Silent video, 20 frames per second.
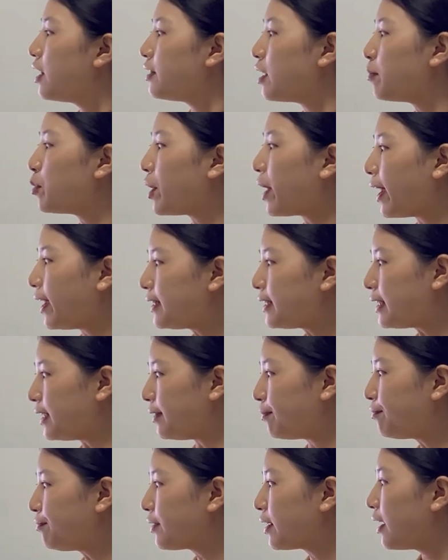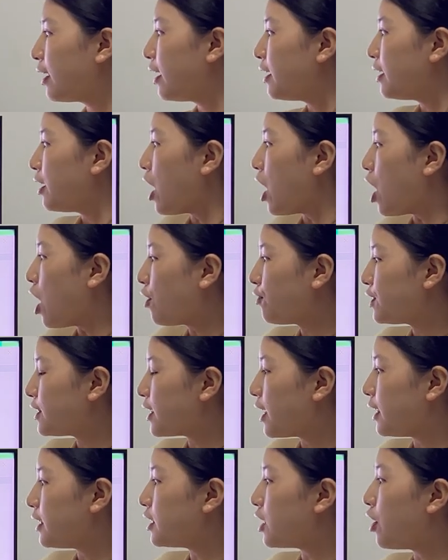Number 18,
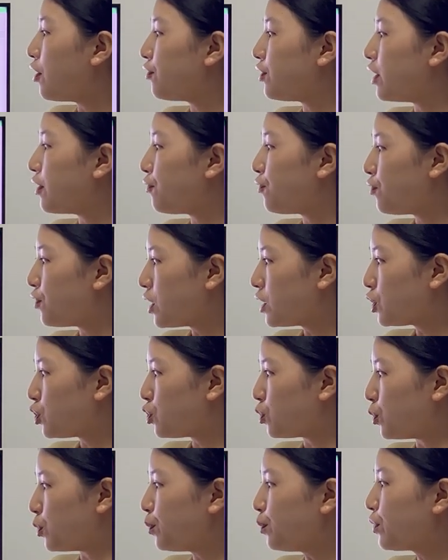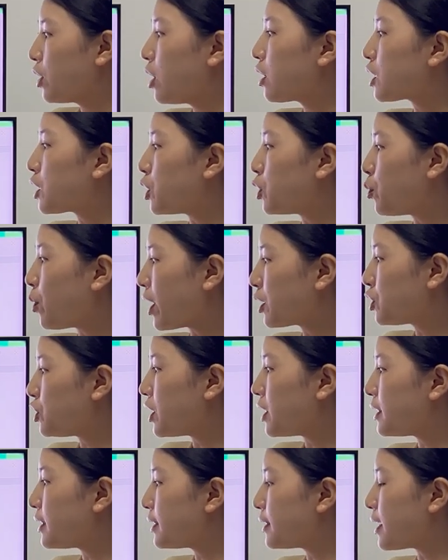outside of the first zone,
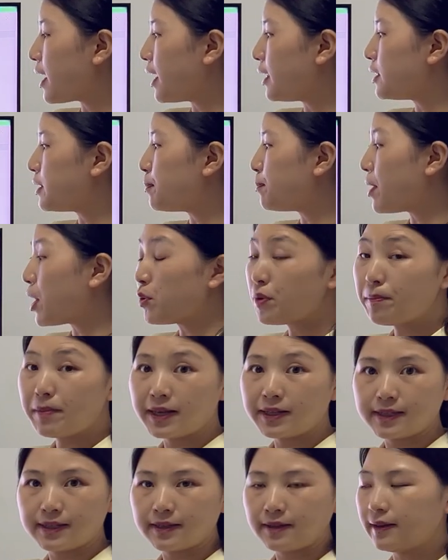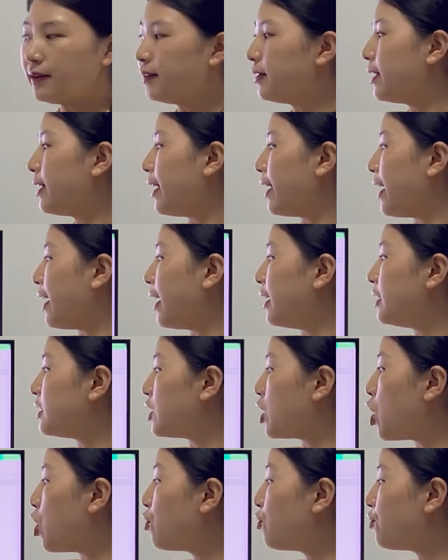correction size parameter
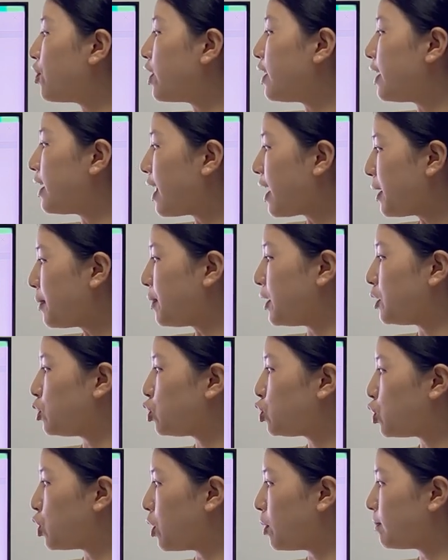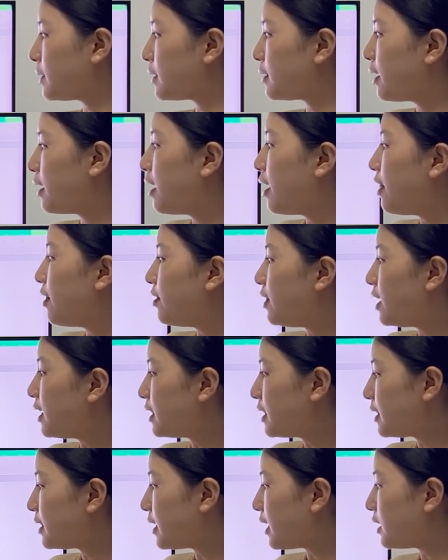and overlapping zones.
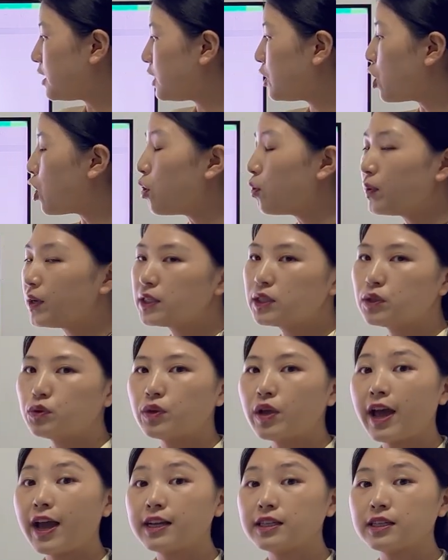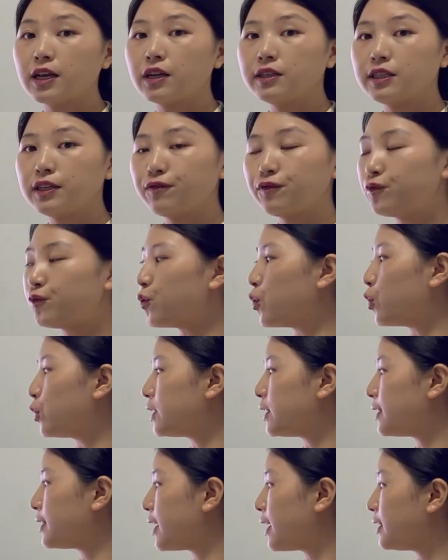This setting always as a
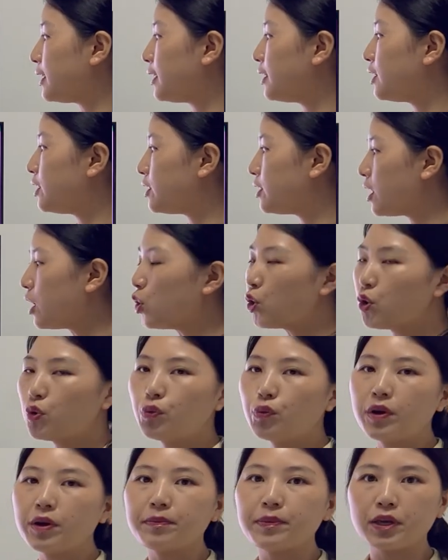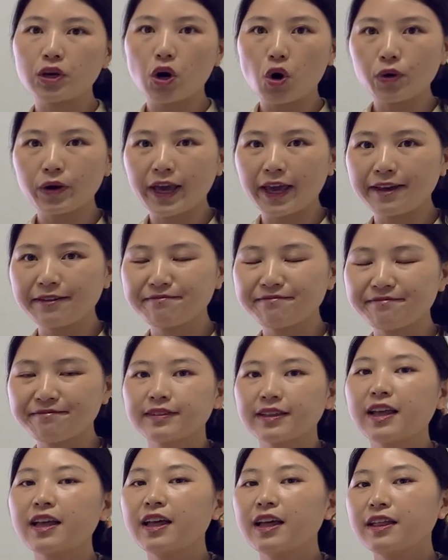default setting 0 will be okay.
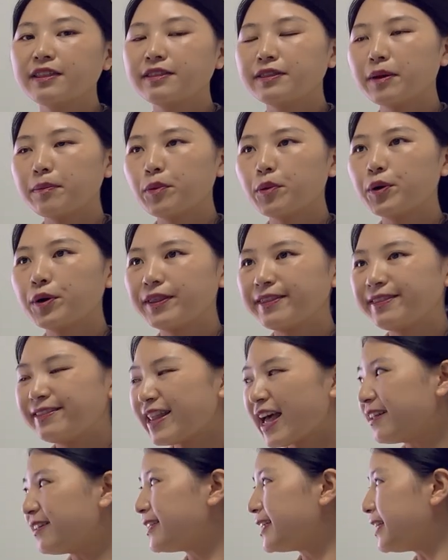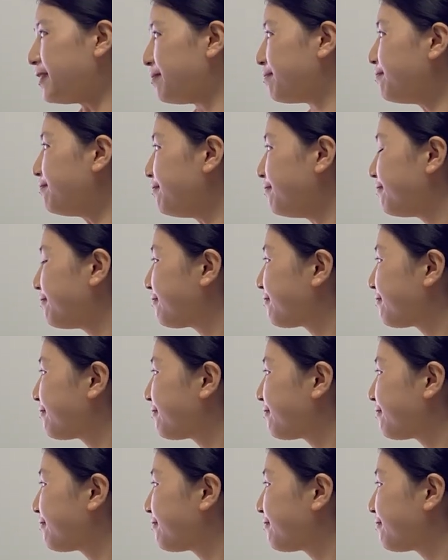Number 19,